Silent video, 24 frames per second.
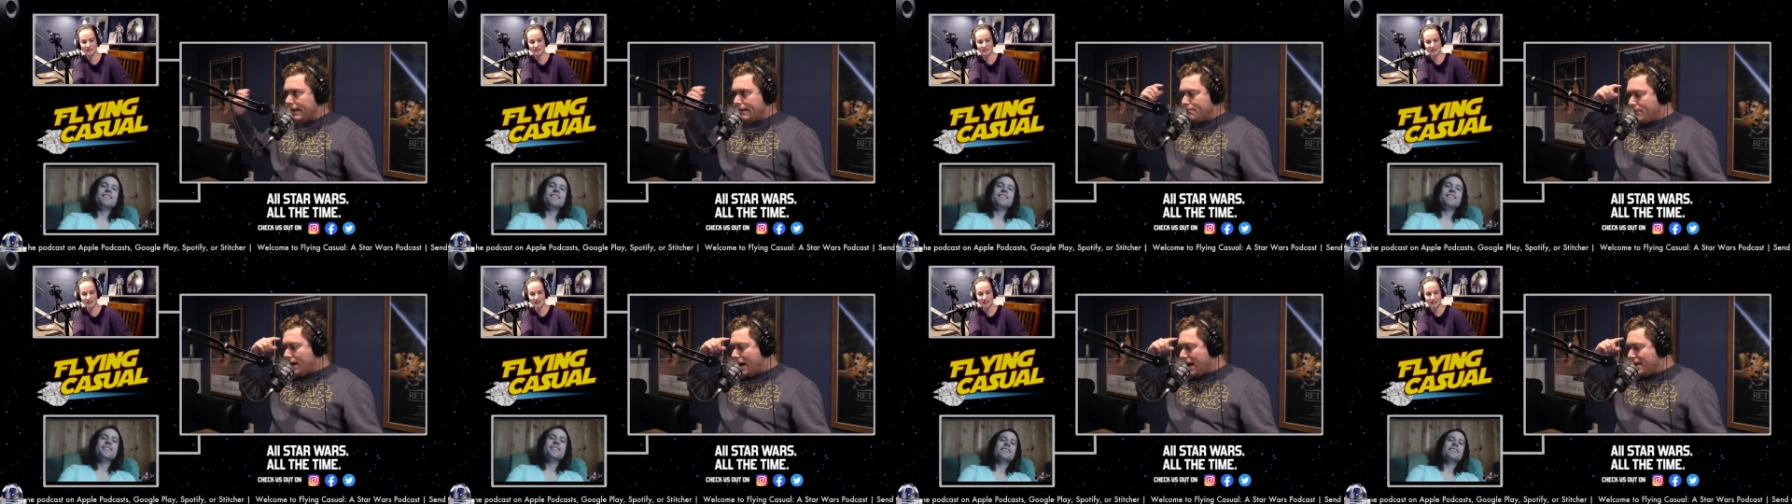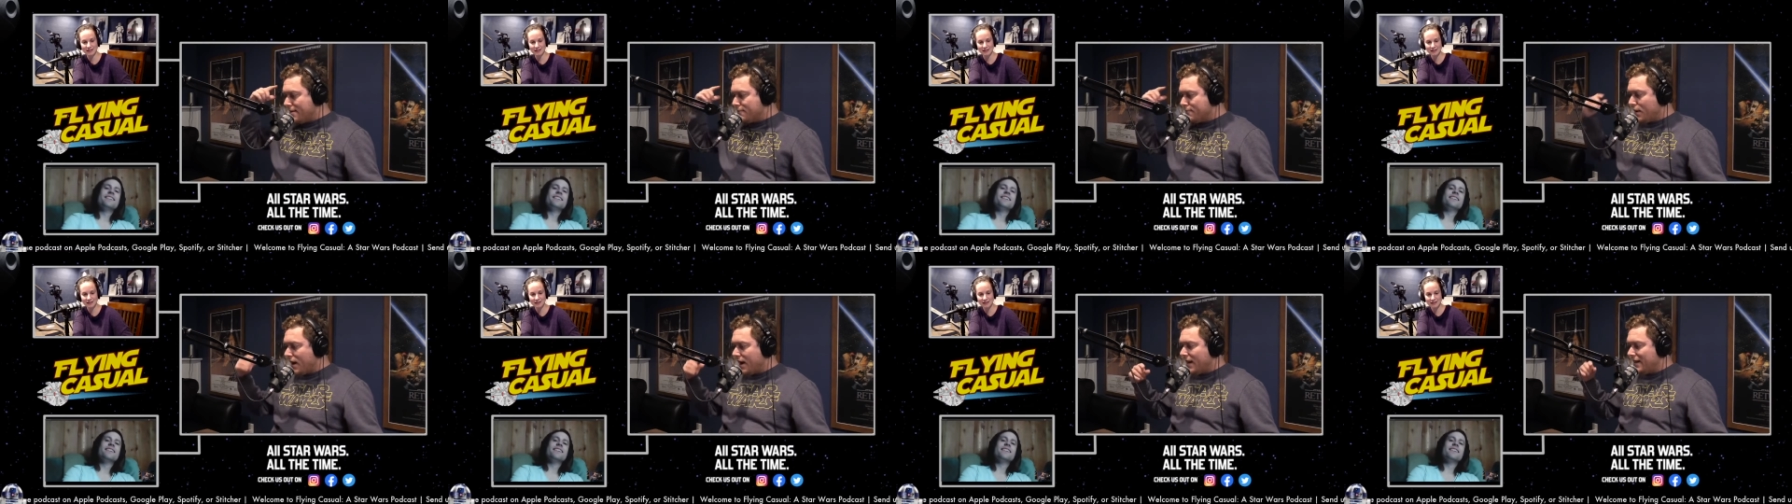my
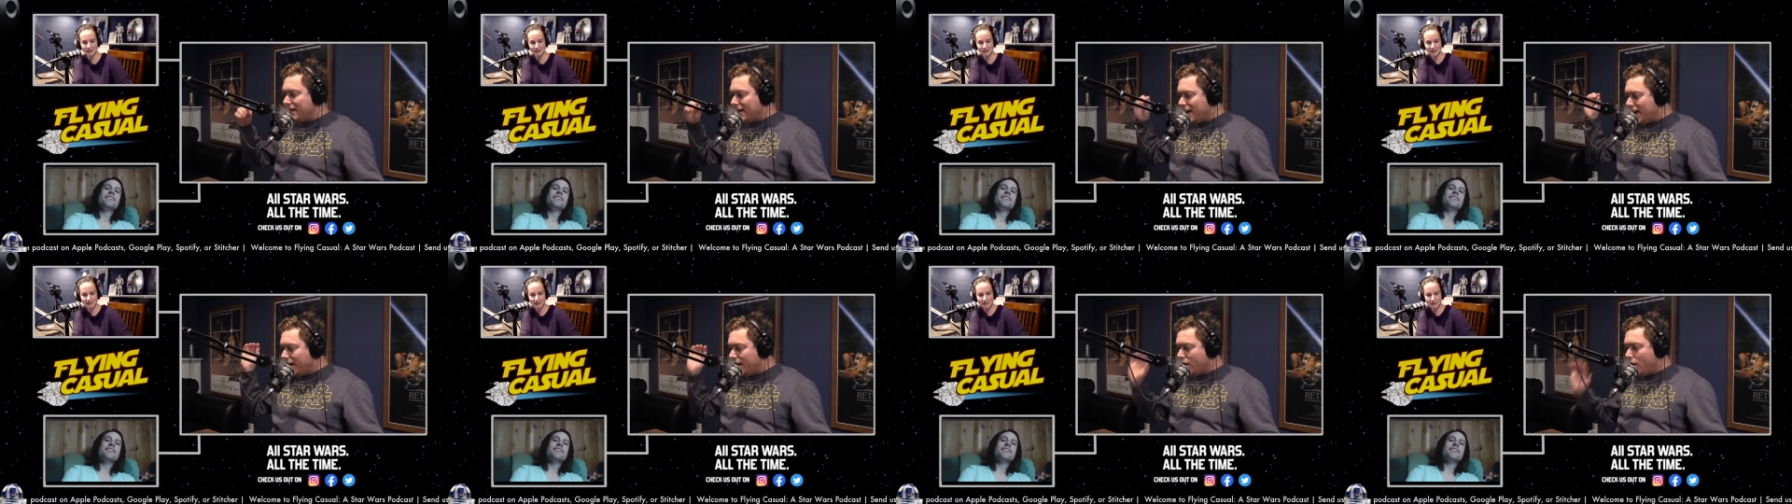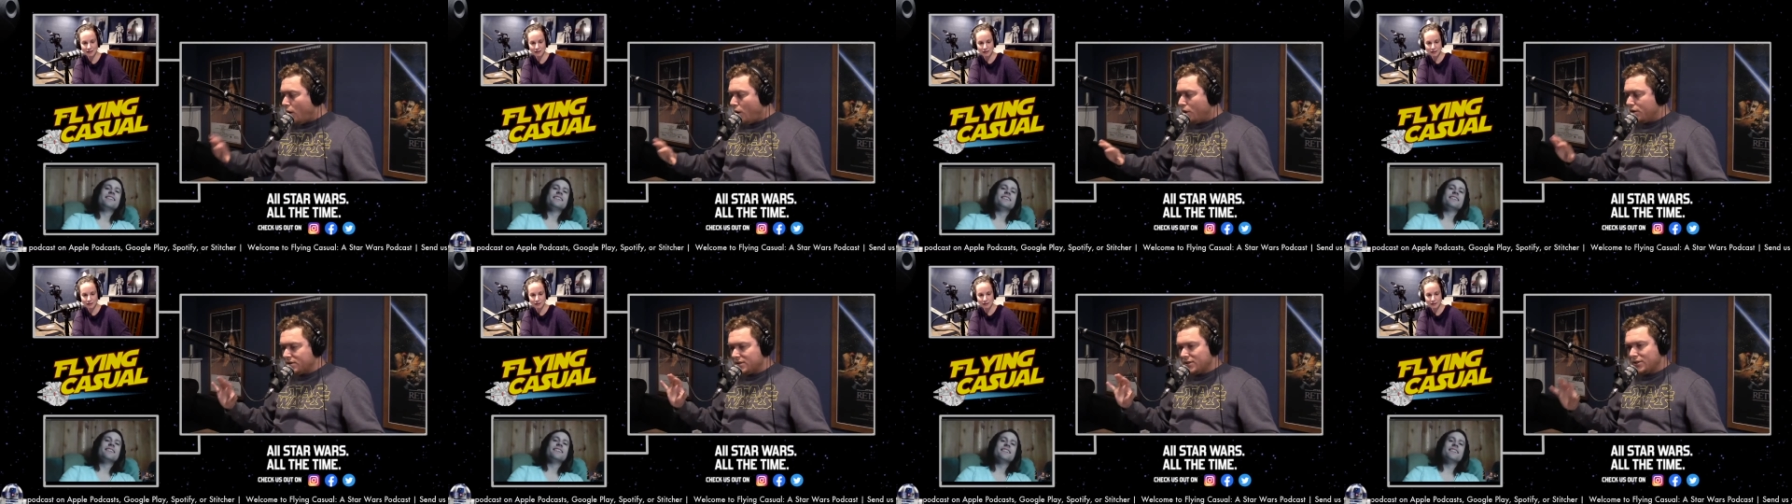mind, I
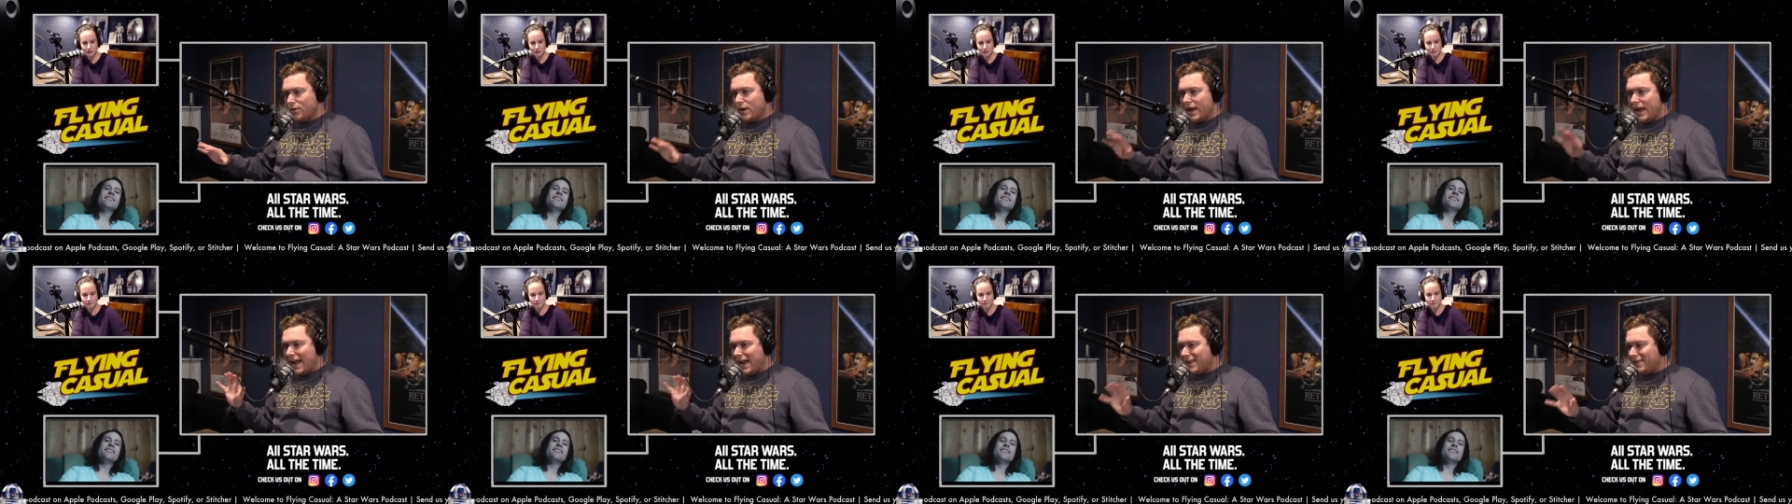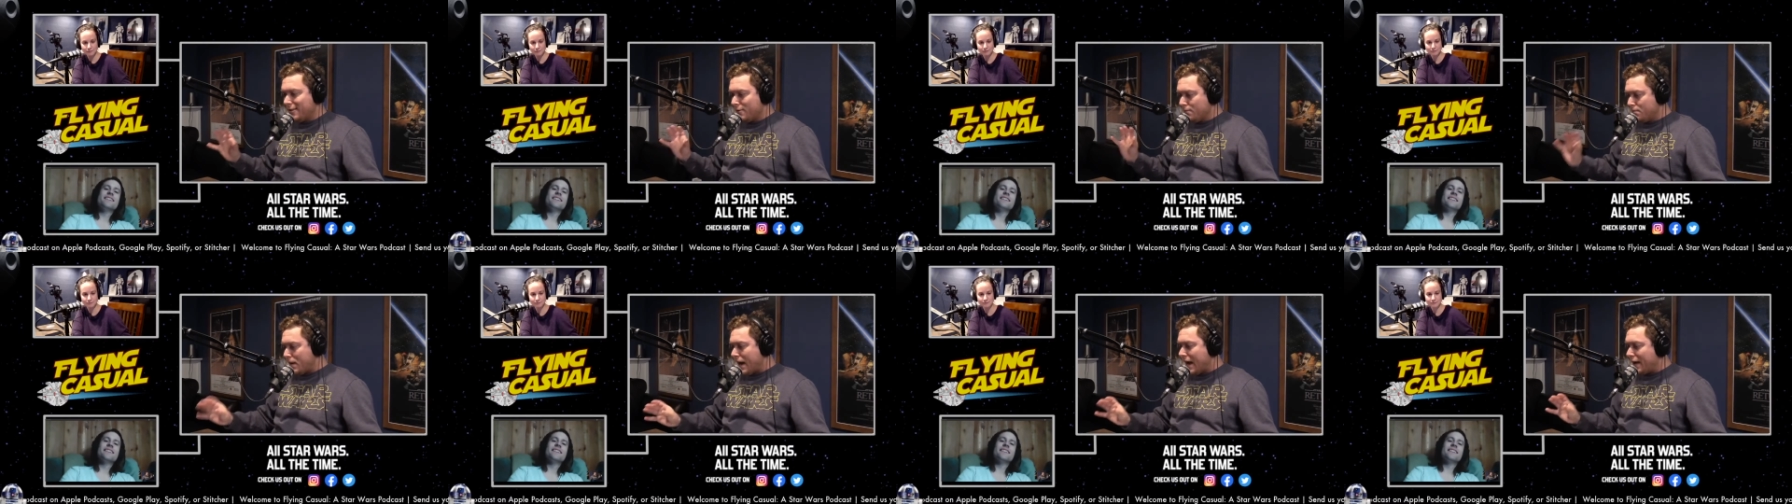also had
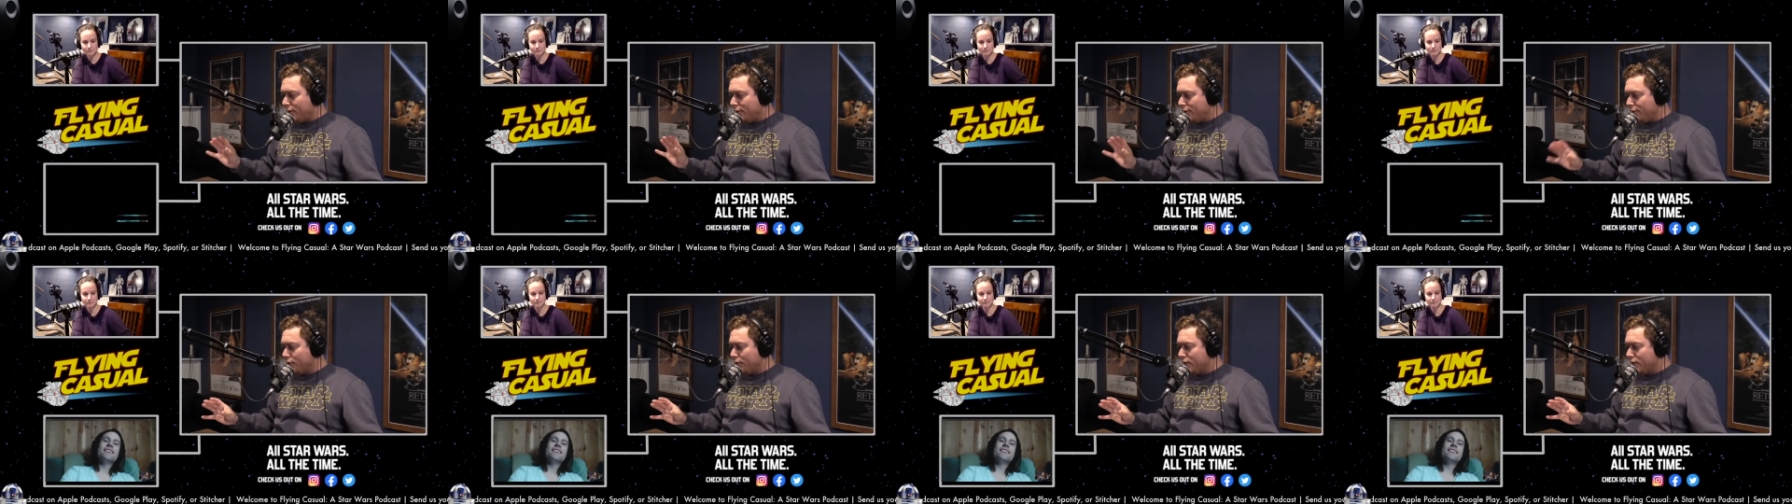the Battle for